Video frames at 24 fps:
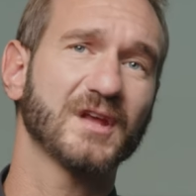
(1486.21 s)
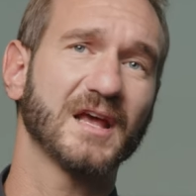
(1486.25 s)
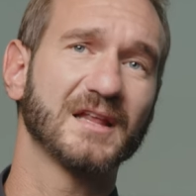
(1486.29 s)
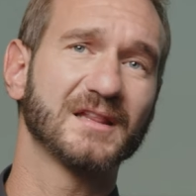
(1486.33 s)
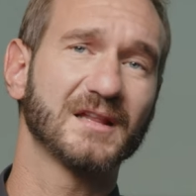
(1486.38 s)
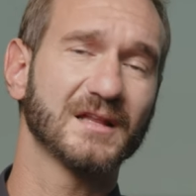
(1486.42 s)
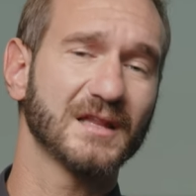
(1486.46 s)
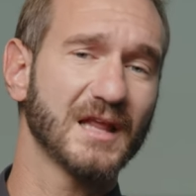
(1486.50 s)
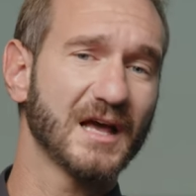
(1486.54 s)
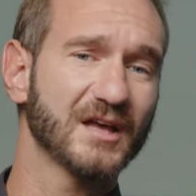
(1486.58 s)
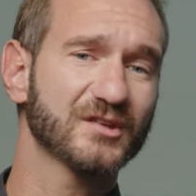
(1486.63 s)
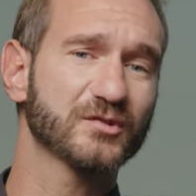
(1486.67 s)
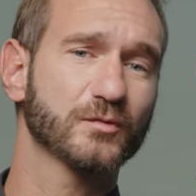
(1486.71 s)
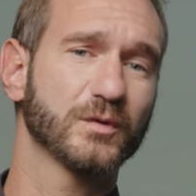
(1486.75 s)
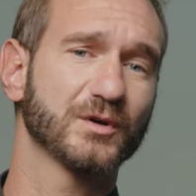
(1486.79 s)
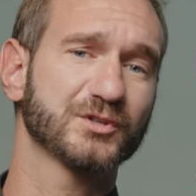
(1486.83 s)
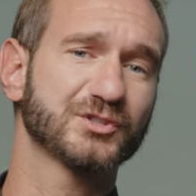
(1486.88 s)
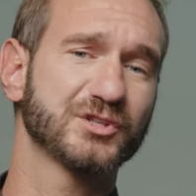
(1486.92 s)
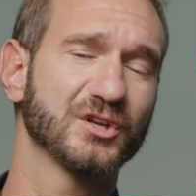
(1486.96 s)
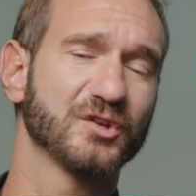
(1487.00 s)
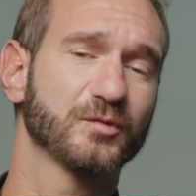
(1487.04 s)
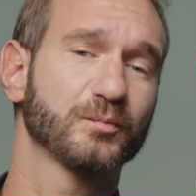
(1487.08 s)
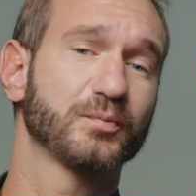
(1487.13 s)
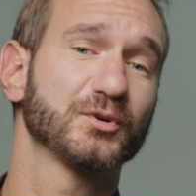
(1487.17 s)
And the last
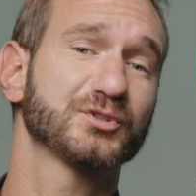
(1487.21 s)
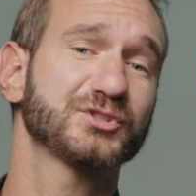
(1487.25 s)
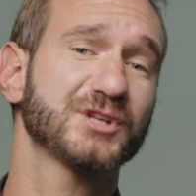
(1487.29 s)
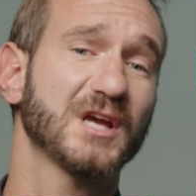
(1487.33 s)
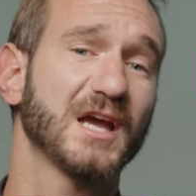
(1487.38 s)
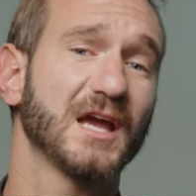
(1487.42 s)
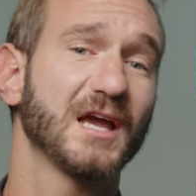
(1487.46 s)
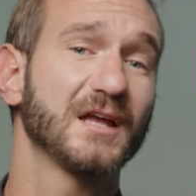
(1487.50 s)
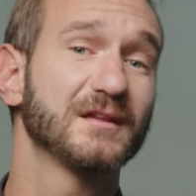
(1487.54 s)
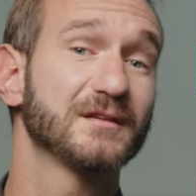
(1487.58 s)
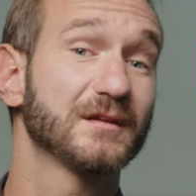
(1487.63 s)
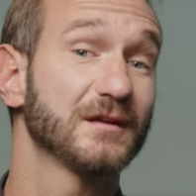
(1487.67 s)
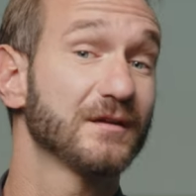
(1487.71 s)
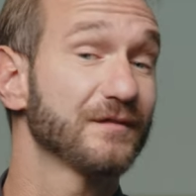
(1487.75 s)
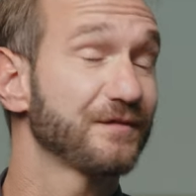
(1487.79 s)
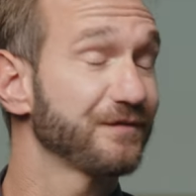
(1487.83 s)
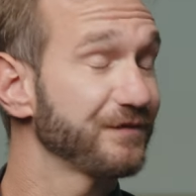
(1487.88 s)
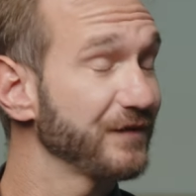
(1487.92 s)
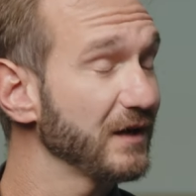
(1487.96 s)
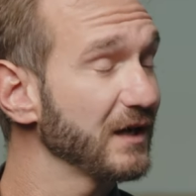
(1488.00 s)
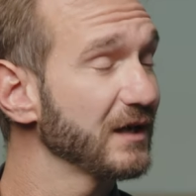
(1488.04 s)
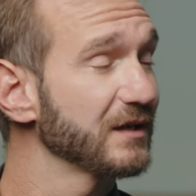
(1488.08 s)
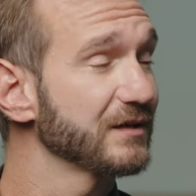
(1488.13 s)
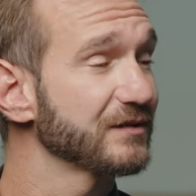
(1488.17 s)
question is put your hand in a
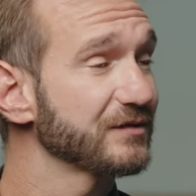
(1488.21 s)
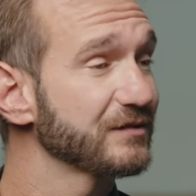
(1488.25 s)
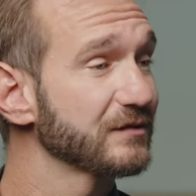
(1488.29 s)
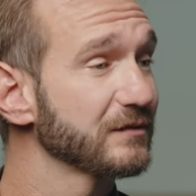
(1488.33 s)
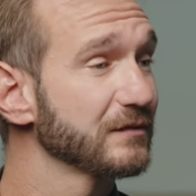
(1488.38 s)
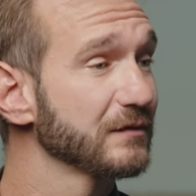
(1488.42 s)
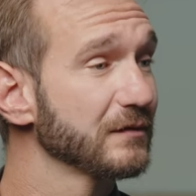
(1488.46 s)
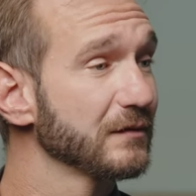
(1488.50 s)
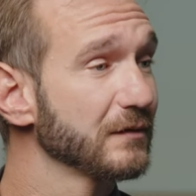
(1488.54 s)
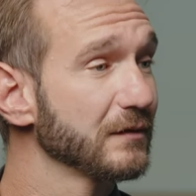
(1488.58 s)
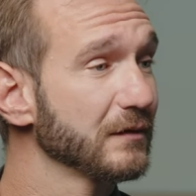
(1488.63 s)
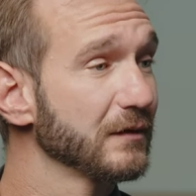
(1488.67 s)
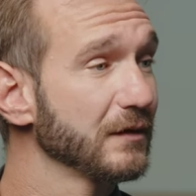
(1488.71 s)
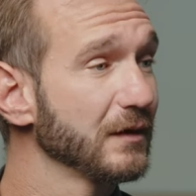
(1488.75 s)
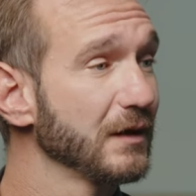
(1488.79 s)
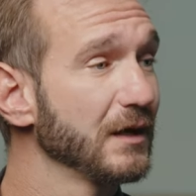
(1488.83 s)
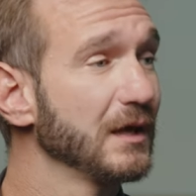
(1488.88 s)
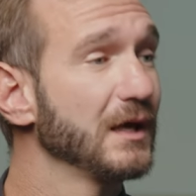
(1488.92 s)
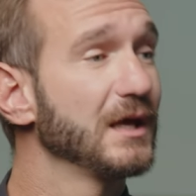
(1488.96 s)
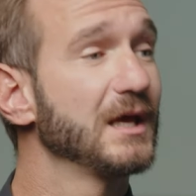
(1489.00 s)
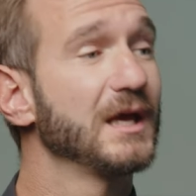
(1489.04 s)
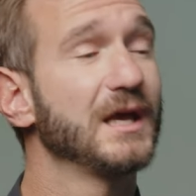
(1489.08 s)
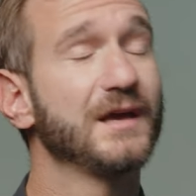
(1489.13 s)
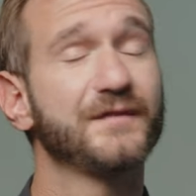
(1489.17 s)
fist
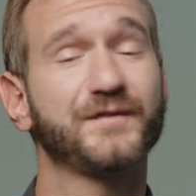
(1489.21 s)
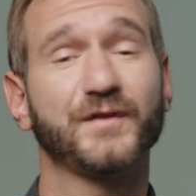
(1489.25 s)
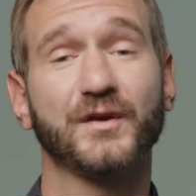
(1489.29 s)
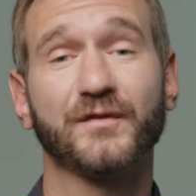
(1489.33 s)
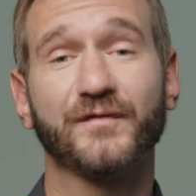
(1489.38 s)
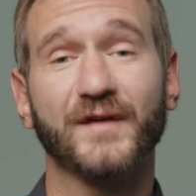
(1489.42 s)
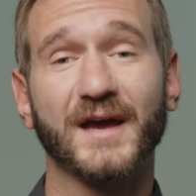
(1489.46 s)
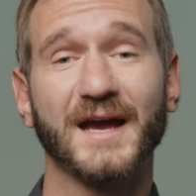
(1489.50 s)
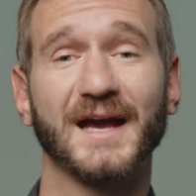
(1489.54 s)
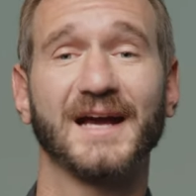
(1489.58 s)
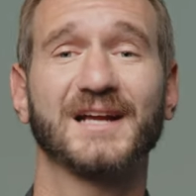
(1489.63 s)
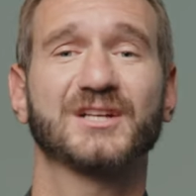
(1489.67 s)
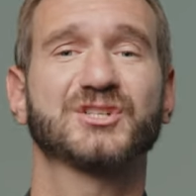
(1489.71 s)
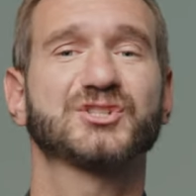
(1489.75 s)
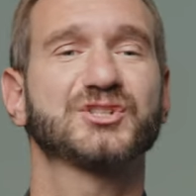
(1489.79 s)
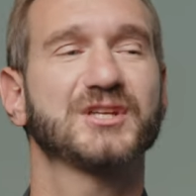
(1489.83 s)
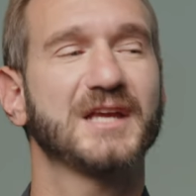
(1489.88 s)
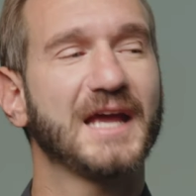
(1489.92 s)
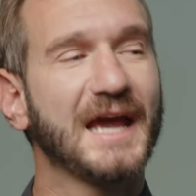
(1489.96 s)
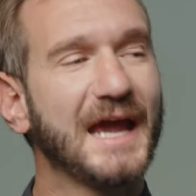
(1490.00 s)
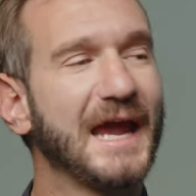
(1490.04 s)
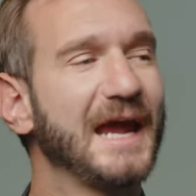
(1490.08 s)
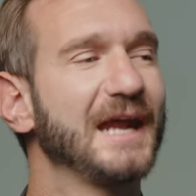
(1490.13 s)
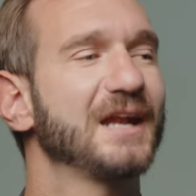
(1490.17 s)
if you've
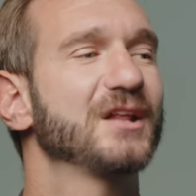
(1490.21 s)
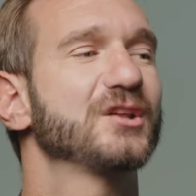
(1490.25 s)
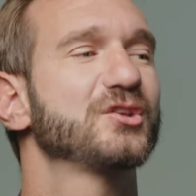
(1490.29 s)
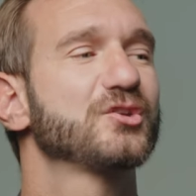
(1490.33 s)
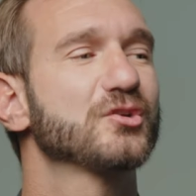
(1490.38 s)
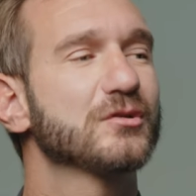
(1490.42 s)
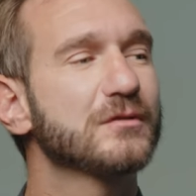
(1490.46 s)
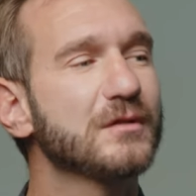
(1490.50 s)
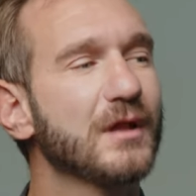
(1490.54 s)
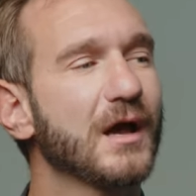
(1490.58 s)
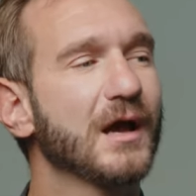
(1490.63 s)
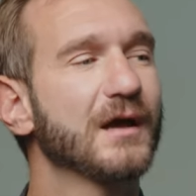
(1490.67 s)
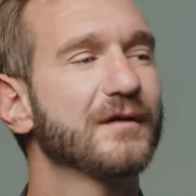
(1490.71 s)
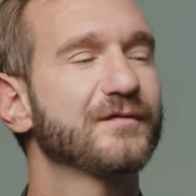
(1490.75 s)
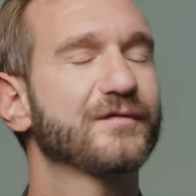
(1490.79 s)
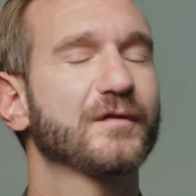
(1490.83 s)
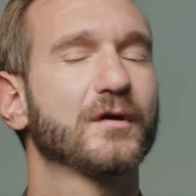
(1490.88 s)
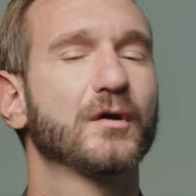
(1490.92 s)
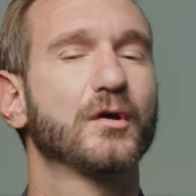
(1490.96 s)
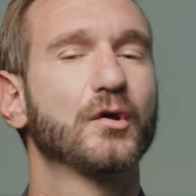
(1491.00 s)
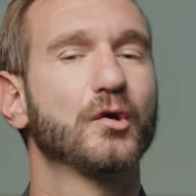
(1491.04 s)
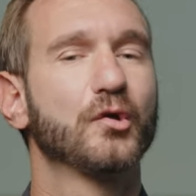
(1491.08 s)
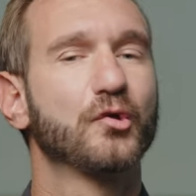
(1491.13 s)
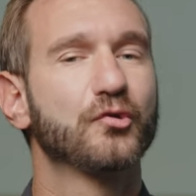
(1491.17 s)
actually hated your life
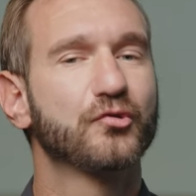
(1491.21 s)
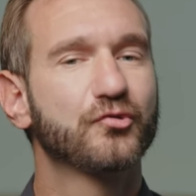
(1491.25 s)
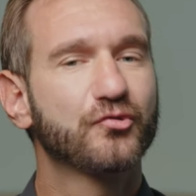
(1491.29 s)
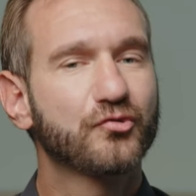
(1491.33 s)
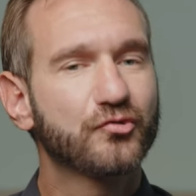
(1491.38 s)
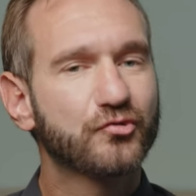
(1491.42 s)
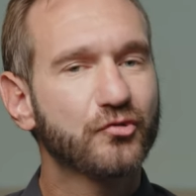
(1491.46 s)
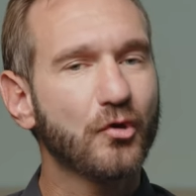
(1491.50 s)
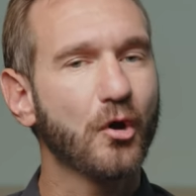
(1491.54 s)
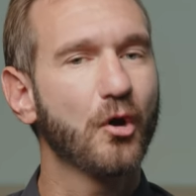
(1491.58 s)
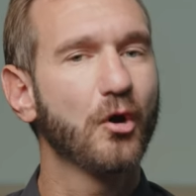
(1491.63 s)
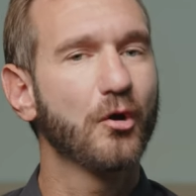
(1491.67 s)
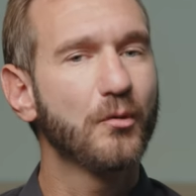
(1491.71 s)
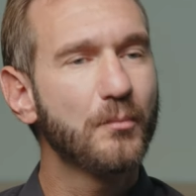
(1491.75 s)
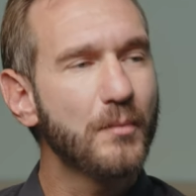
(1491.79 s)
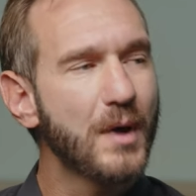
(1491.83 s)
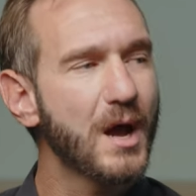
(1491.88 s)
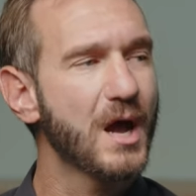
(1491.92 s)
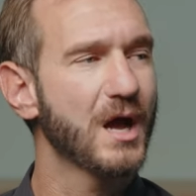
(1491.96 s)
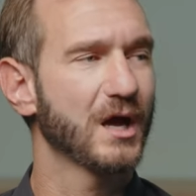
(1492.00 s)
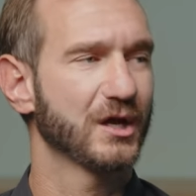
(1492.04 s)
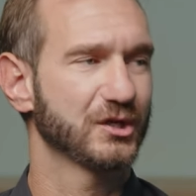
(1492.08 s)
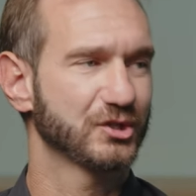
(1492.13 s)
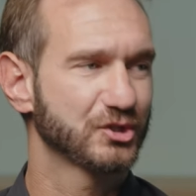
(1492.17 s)
so
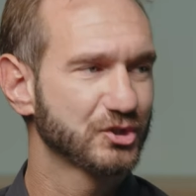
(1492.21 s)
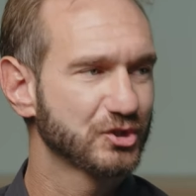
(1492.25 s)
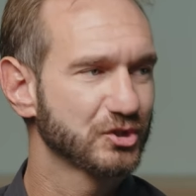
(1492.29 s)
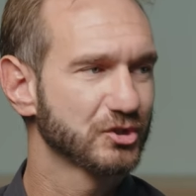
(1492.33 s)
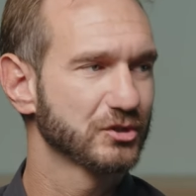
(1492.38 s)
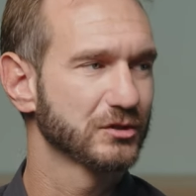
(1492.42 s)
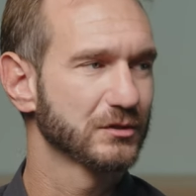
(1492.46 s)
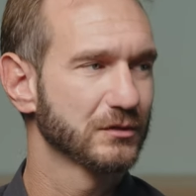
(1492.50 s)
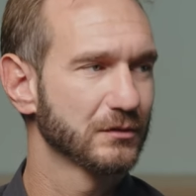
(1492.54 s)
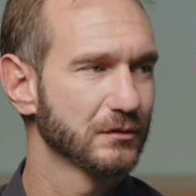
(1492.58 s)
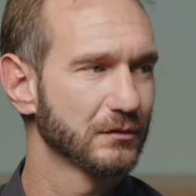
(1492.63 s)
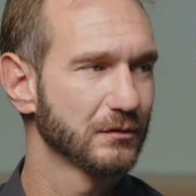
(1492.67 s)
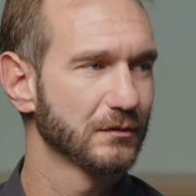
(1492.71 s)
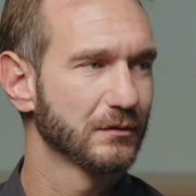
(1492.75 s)
much